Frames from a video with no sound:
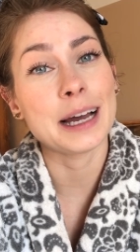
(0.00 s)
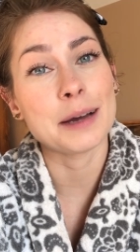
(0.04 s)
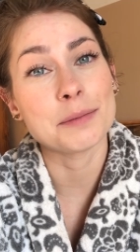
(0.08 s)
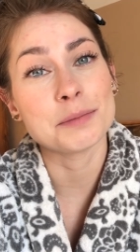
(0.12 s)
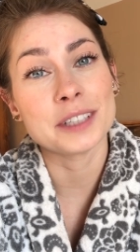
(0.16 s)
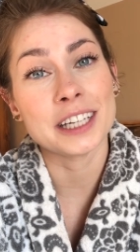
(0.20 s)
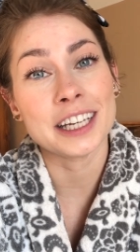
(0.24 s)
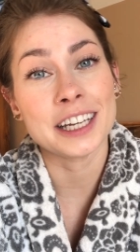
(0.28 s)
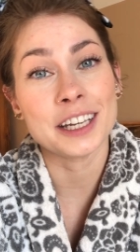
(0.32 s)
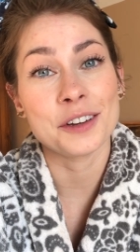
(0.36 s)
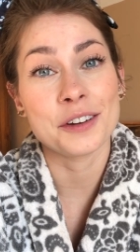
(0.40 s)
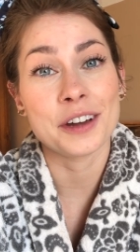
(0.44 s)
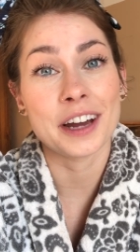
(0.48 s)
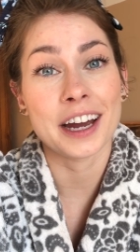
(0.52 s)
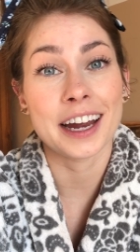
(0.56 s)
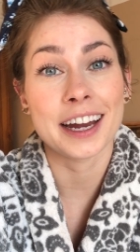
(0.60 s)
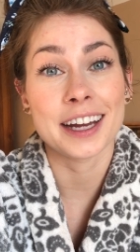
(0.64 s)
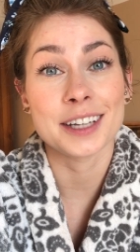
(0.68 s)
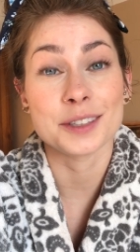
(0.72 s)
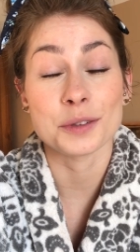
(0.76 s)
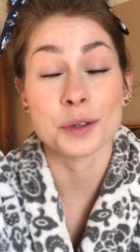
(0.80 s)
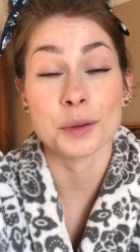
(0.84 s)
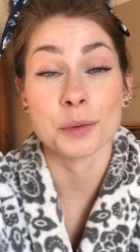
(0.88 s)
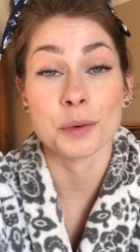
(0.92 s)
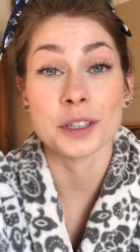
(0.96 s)
update you
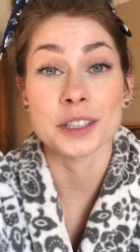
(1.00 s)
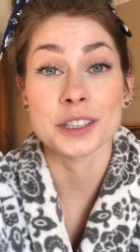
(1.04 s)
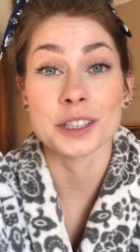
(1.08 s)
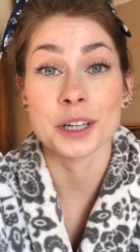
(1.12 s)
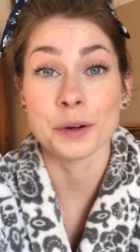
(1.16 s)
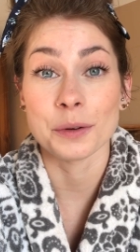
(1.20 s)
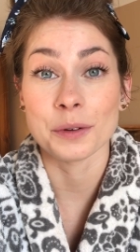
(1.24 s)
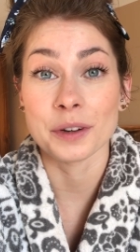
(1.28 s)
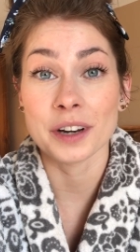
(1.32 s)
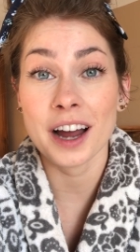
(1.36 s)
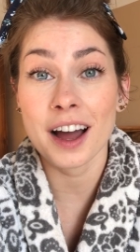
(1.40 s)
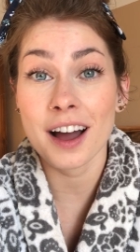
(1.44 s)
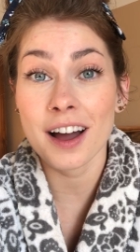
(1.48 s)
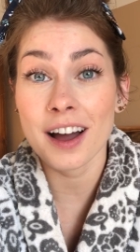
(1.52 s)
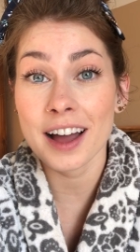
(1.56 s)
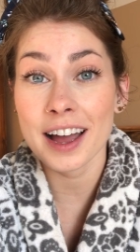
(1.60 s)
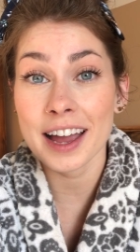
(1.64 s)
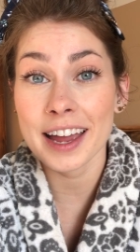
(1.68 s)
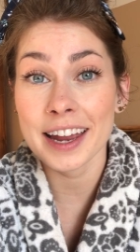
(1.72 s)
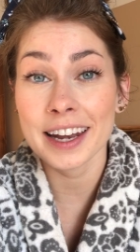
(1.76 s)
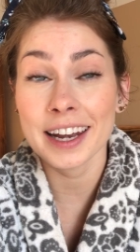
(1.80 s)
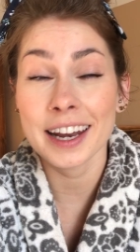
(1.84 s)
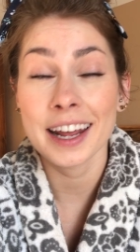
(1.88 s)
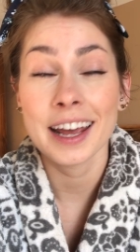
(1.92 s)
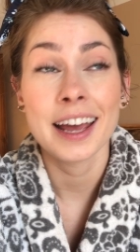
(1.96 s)
guys with what's going
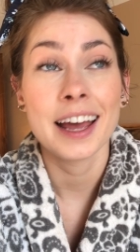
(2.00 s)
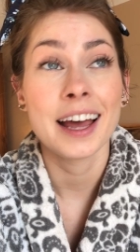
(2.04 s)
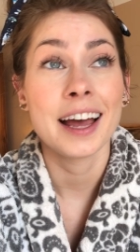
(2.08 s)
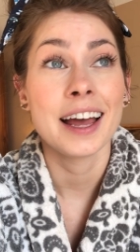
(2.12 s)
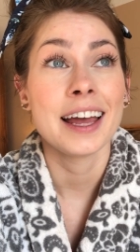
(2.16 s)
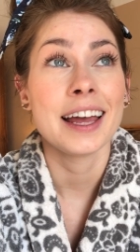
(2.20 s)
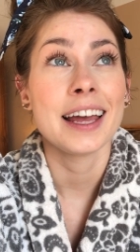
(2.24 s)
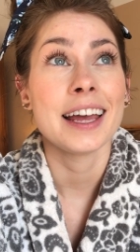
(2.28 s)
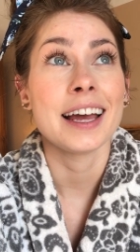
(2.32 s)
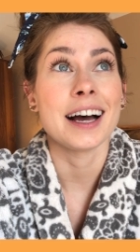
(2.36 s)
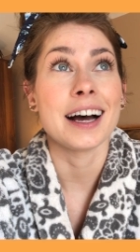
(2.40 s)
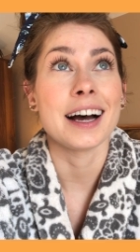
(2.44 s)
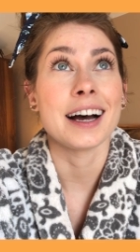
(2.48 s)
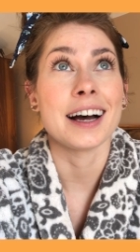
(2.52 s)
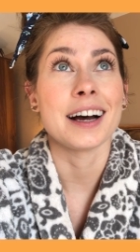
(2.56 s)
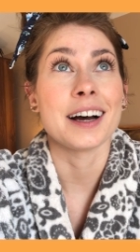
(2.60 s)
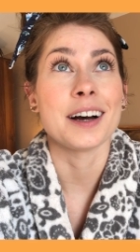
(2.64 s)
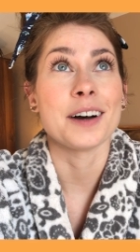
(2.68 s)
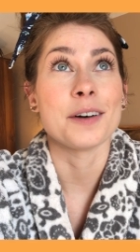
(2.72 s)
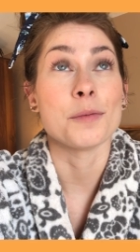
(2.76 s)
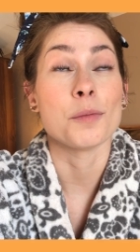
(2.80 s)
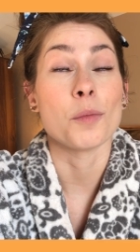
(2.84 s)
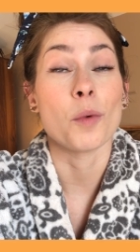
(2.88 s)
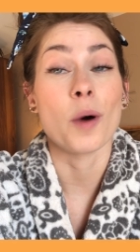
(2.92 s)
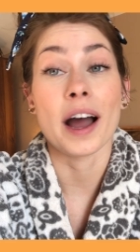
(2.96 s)
on.
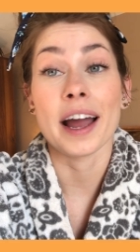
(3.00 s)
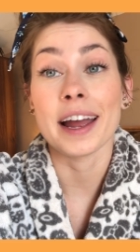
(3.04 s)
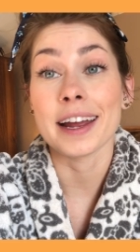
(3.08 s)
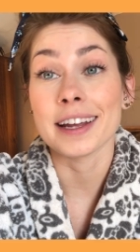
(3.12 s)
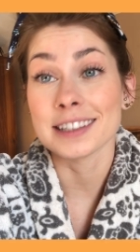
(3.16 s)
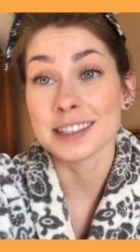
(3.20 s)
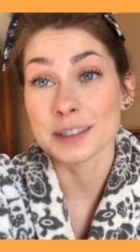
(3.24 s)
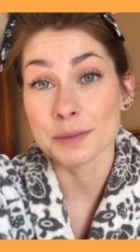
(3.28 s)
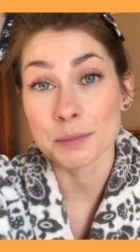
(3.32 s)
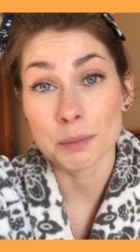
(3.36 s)
Um, why it's